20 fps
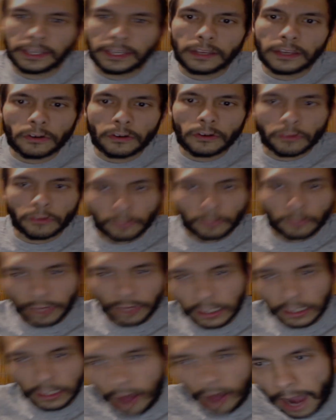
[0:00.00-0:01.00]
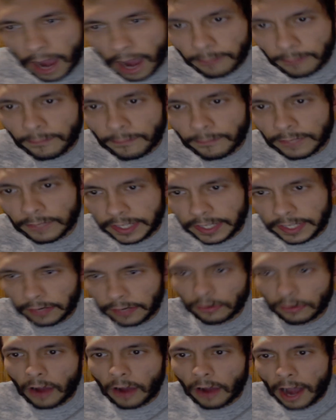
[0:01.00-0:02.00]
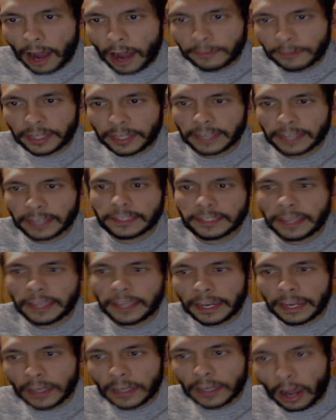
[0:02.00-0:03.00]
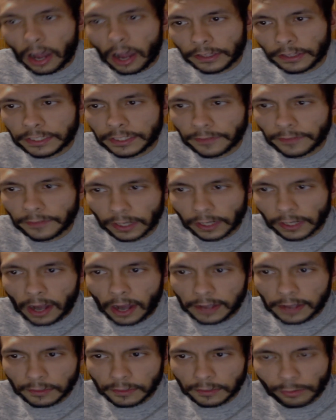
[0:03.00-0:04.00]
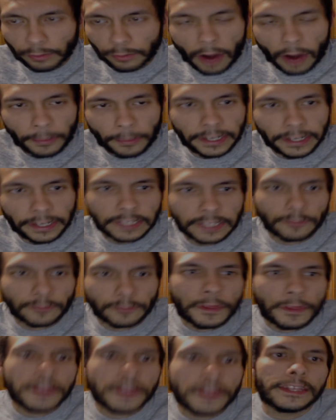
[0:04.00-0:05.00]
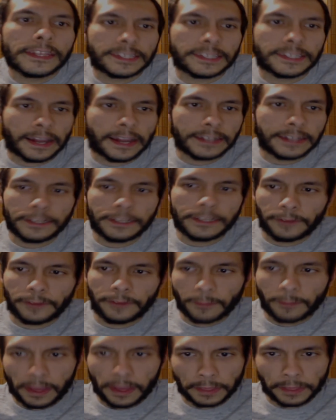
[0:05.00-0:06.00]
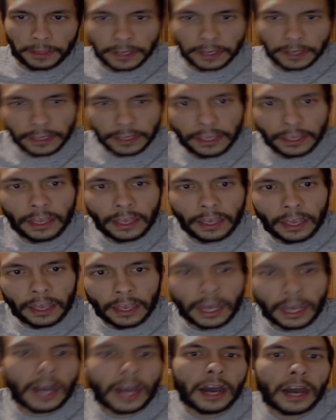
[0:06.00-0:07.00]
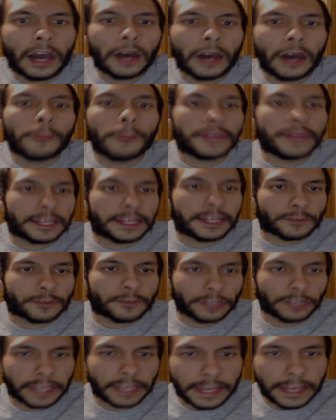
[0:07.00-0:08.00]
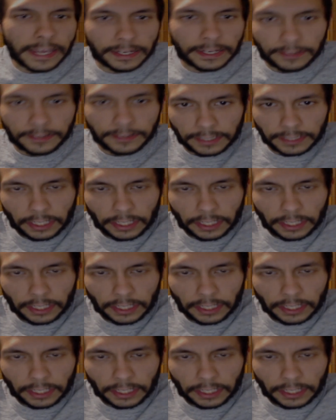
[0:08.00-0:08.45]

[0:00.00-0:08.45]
or real material objects and knowledge of their causal properties within the scientific method. But that's really it.